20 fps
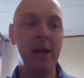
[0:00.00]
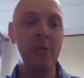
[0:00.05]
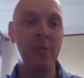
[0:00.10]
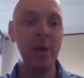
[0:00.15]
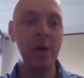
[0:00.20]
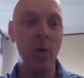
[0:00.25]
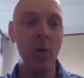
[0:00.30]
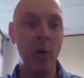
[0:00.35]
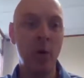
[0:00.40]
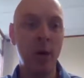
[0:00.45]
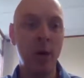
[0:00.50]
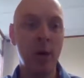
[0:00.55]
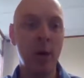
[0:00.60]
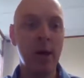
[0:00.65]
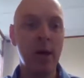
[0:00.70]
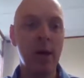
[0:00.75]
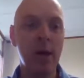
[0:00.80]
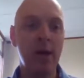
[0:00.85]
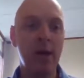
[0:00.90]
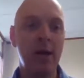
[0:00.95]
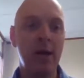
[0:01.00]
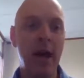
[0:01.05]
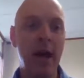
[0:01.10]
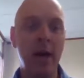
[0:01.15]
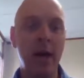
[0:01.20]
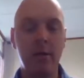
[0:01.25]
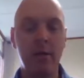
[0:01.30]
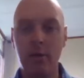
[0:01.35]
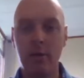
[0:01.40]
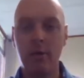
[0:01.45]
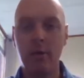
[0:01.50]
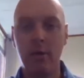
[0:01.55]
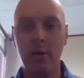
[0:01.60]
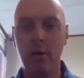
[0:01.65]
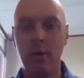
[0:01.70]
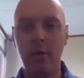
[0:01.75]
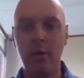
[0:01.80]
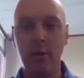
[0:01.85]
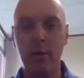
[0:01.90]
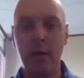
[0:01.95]
that's been ordered that,
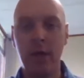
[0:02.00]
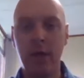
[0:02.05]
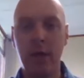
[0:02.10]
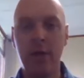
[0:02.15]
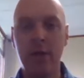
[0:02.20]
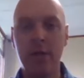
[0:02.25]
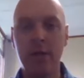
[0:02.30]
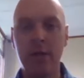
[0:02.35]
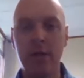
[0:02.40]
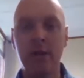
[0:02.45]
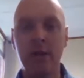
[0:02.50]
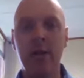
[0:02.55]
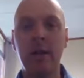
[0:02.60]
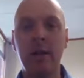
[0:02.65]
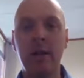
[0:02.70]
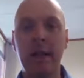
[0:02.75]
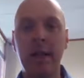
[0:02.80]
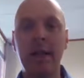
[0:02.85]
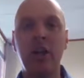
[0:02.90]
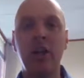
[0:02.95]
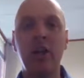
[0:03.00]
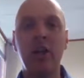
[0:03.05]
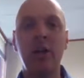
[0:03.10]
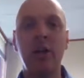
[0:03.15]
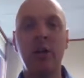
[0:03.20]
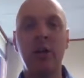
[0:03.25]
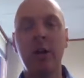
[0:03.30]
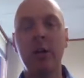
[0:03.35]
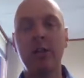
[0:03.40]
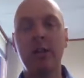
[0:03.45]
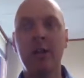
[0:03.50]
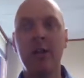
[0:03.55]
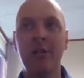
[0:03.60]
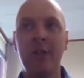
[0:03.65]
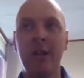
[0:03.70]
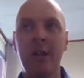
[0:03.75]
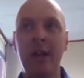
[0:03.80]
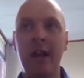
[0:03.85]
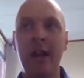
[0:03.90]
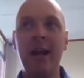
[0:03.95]
is clearly curative
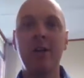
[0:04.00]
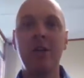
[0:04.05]
in